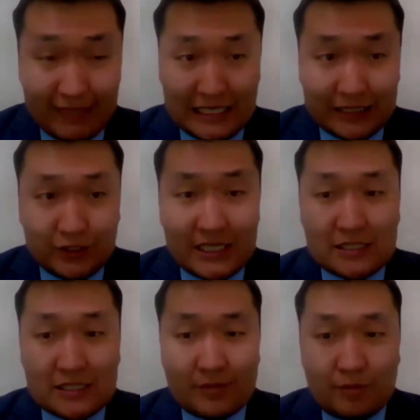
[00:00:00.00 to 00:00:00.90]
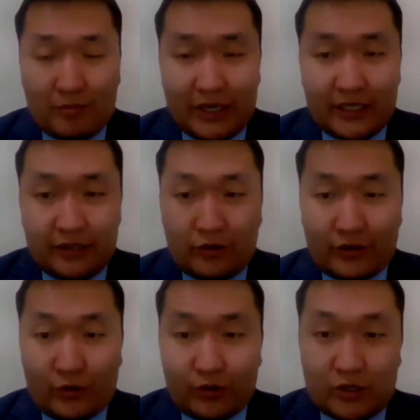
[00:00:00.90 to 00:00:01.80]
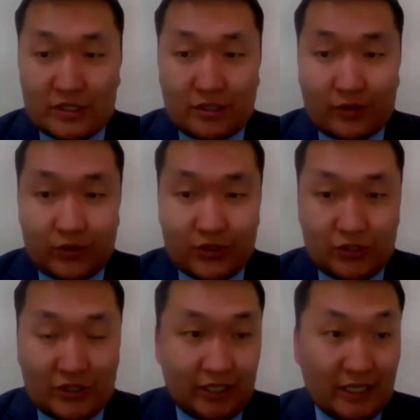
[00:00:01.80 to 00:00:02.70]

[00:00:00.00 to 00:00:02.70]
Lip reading: it is mainly on human rights education